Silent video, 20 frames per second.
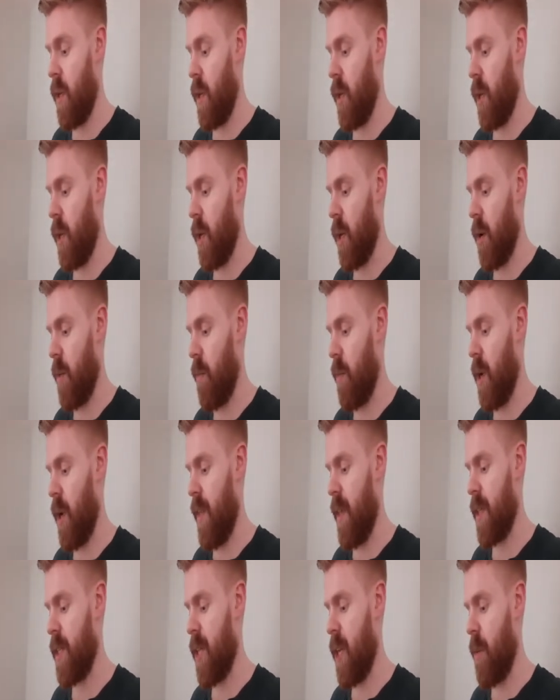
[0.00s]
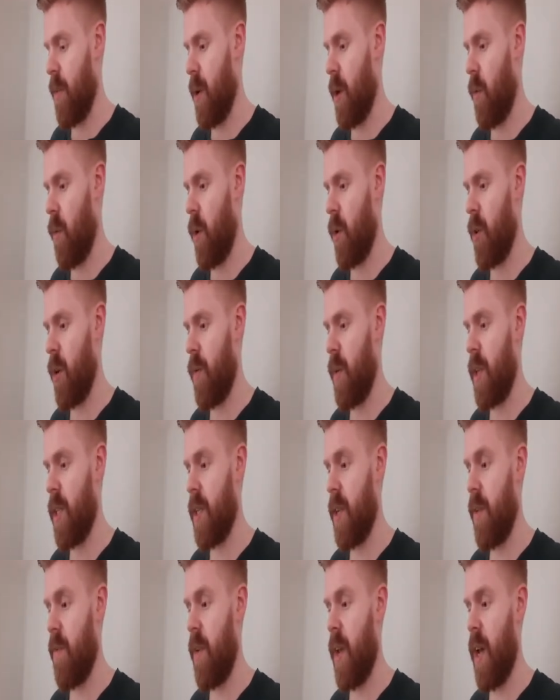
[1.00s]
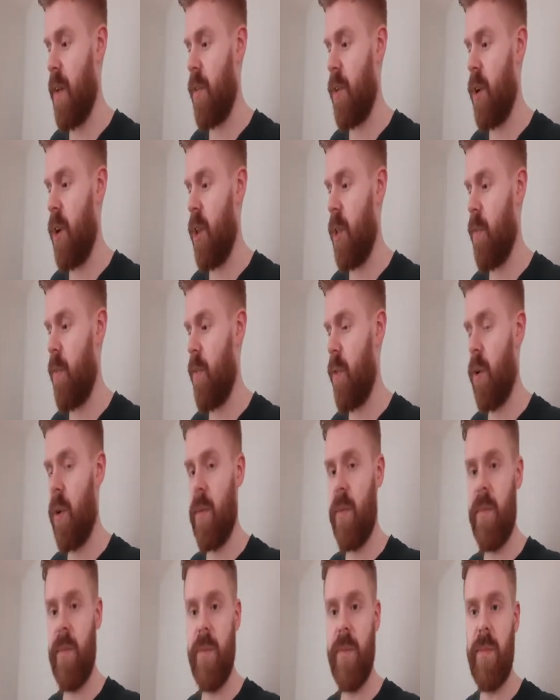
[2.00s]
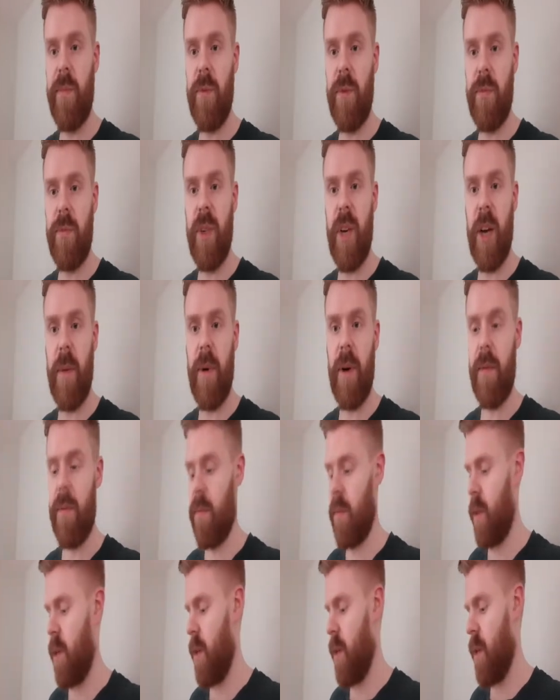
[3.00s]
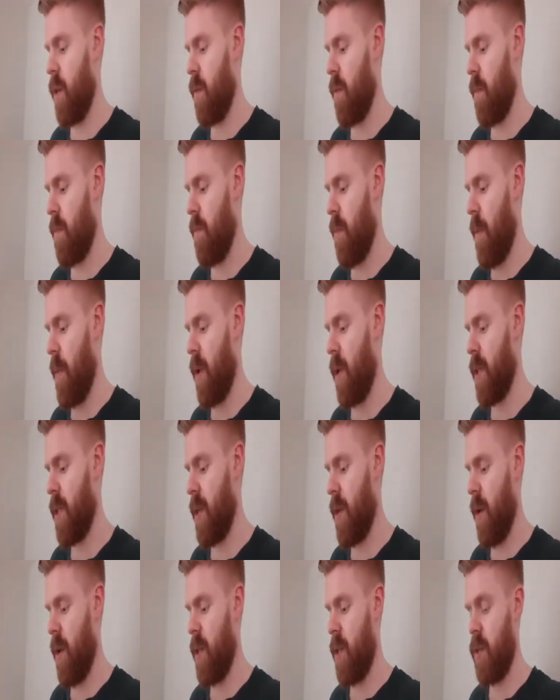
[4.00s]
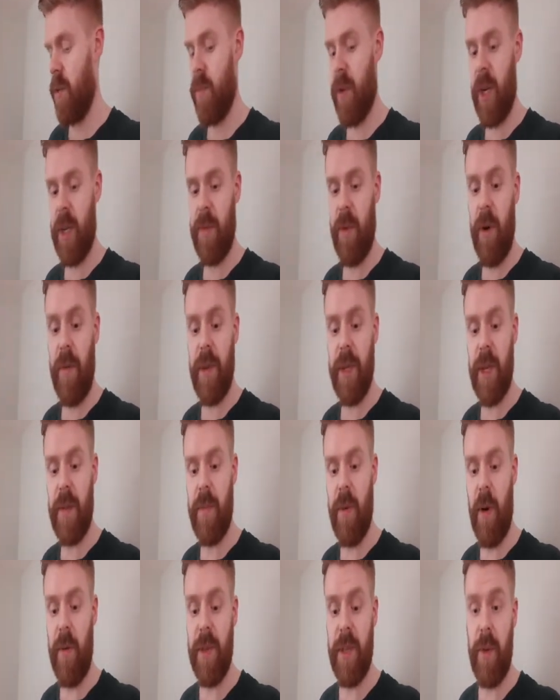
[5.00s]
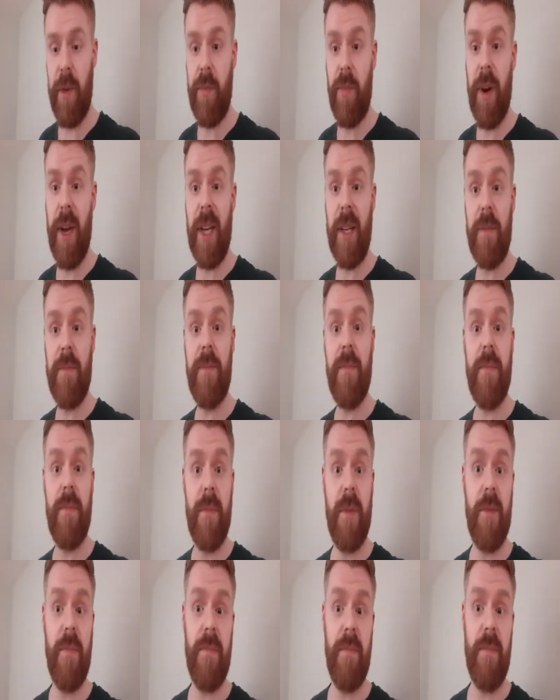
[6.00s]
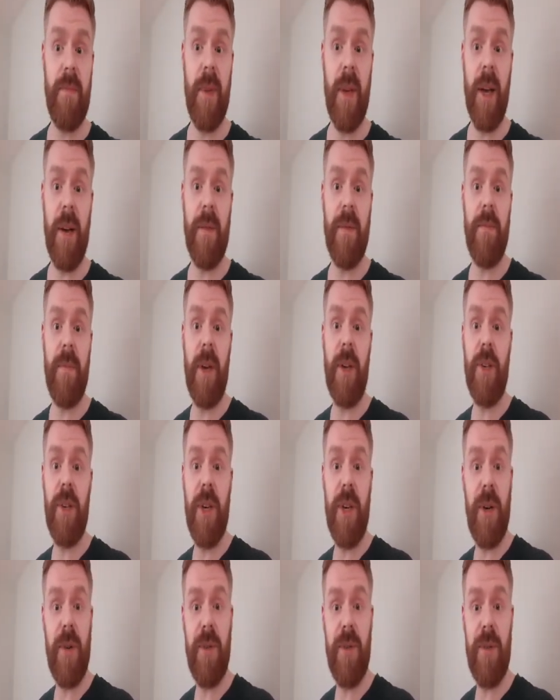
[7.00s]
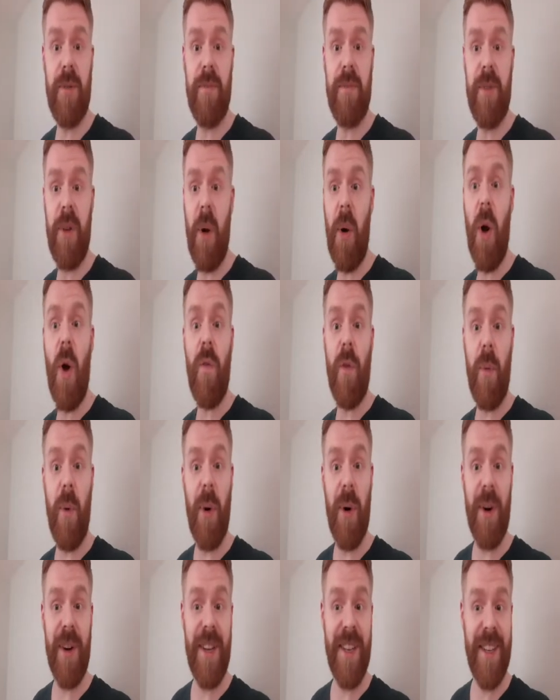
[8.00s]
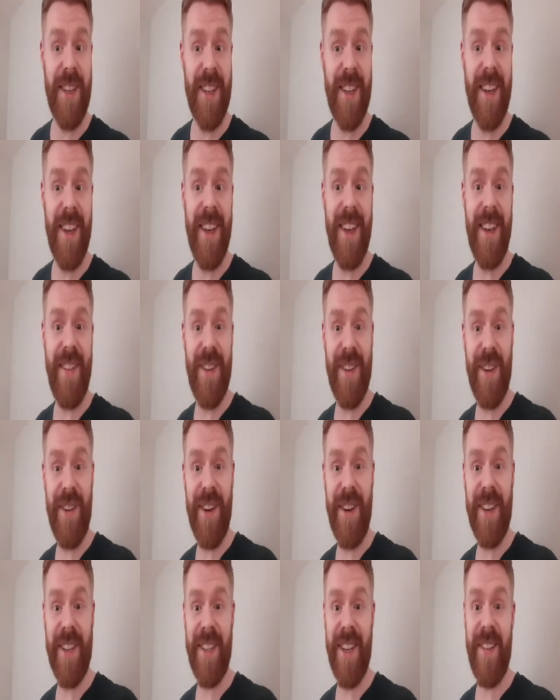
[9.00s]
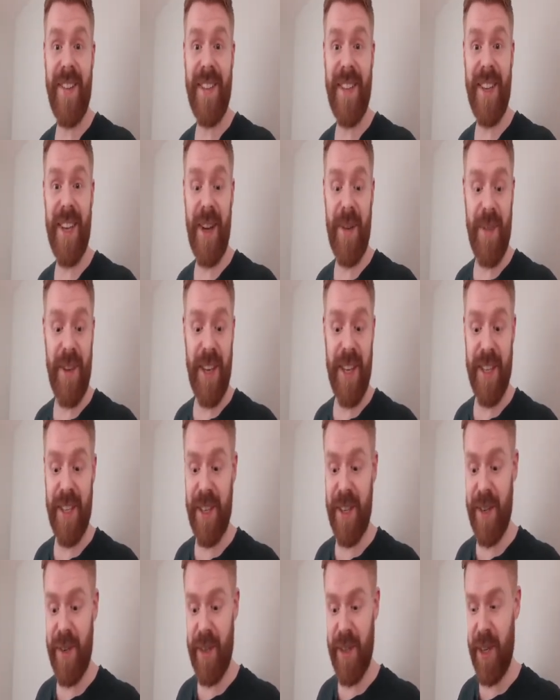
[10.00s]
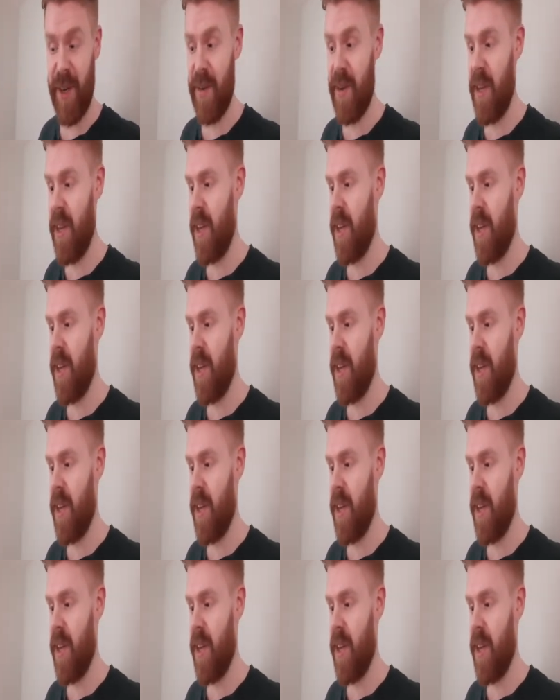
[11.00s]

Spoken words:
But yeah, they celebrated 1 year recently. If you haven't heard of them before, check them out. Maybe consider entering your breaks. But obviously with breaks, yeah, make sure you don't go overboard. If it's your first time, it can be easy to do so.